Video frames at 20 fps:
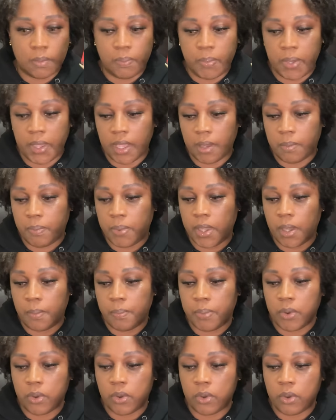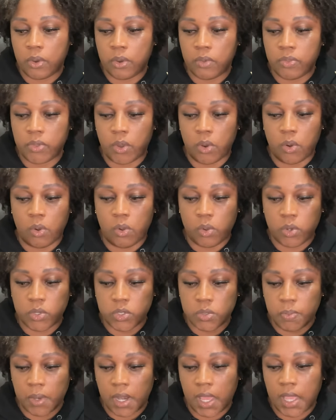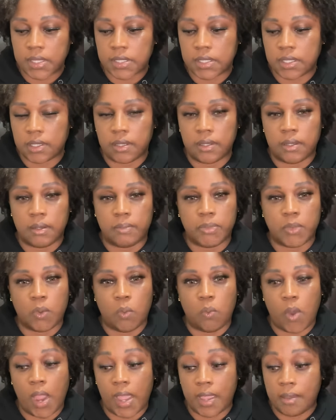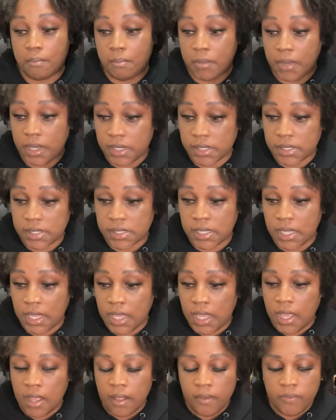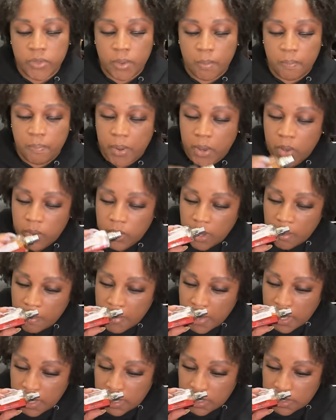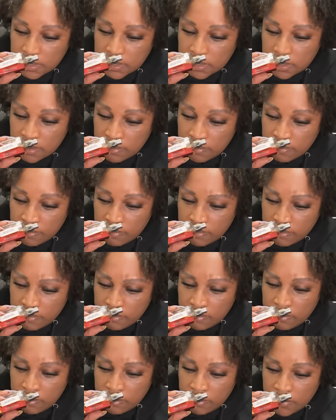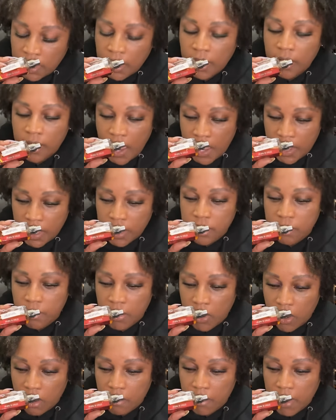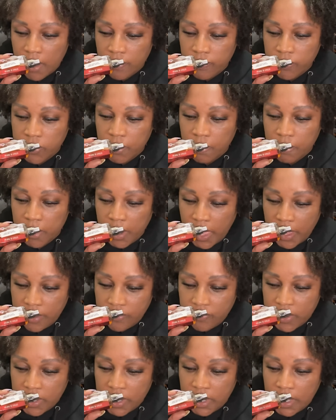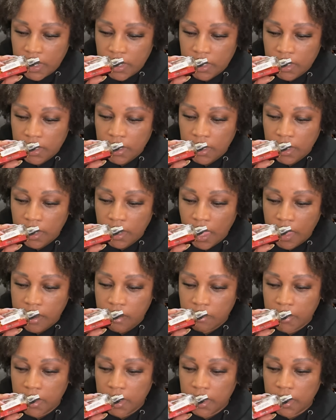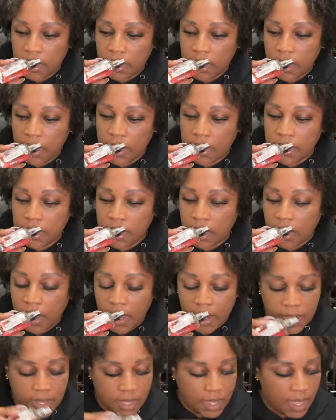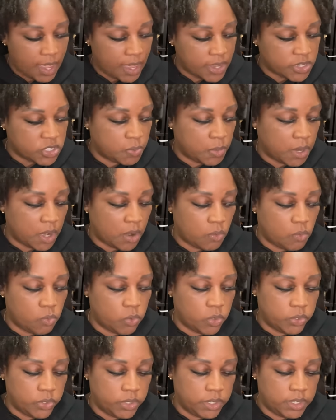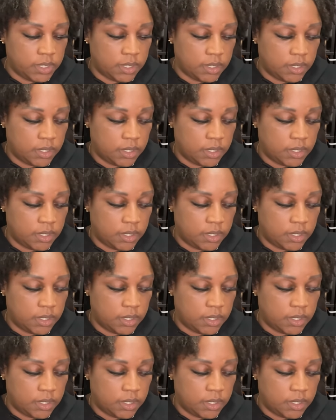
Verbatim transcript: pink pepper, the orange blossom, the white musk, the bergamot. Yeah, I get the bergamot. The black vanilla, lattiman, and then like a cashmere wood.